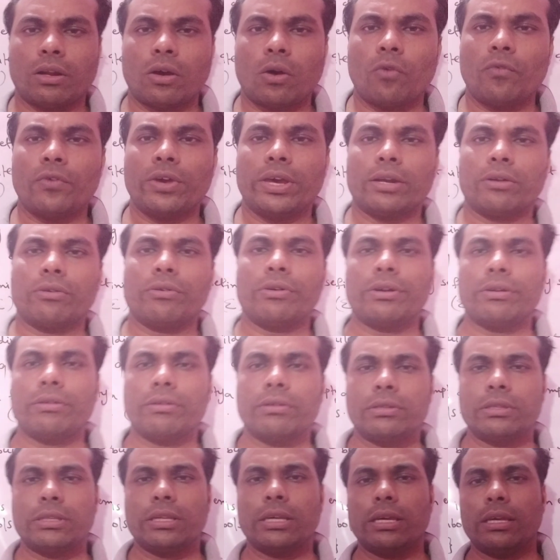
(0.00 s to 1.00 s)
Now we are
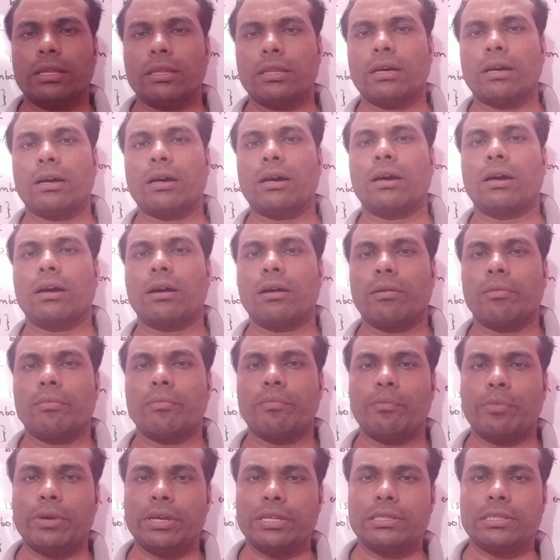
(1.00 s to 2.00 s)
going to see
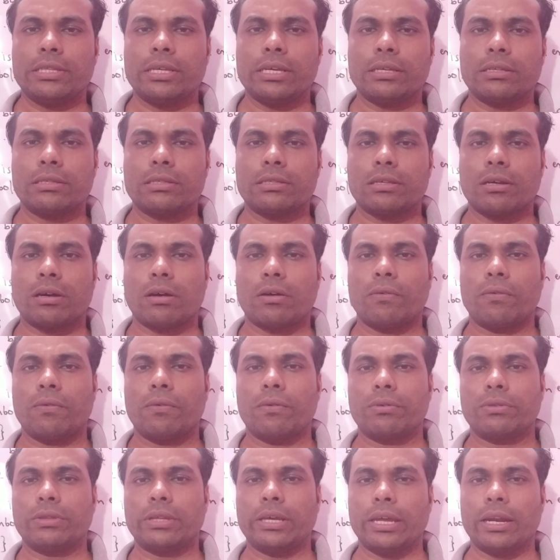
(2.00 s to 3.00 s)
the basics of
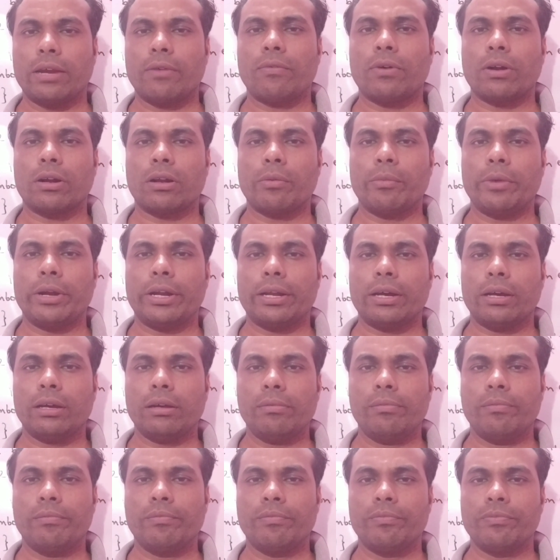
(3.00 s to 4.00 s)
theory of
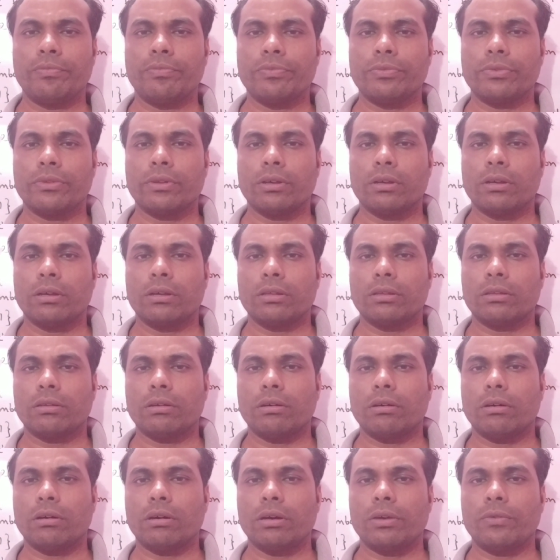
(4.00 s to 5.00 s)
automata.
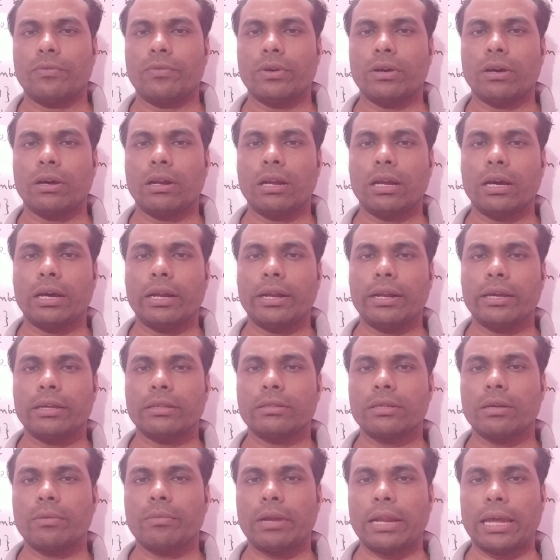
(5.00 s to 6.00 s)
So if you are
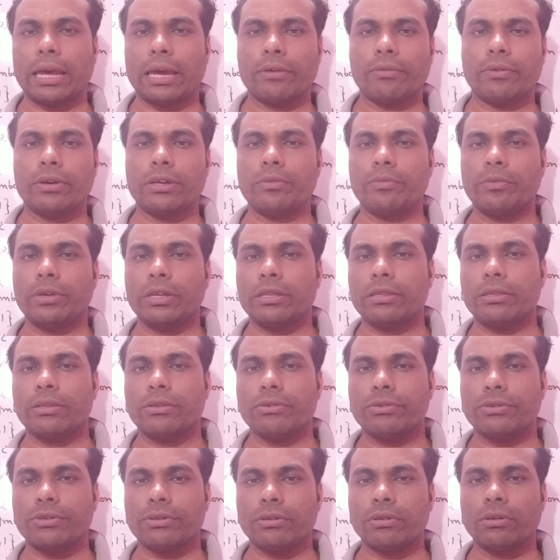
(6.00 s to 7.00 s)
learning some language, means
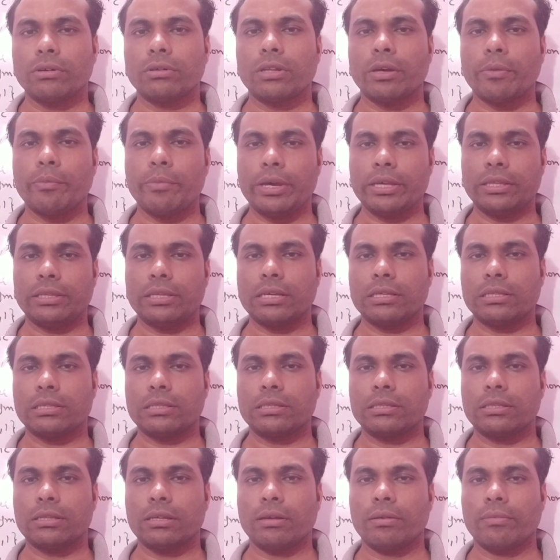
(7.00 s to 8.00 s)
you should know the
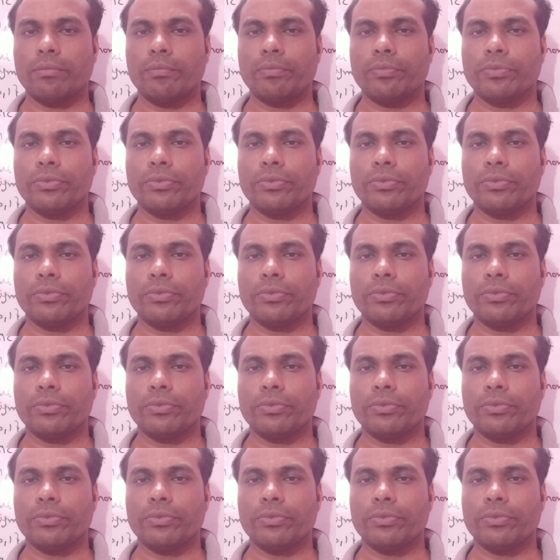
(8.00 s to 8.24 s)
basics.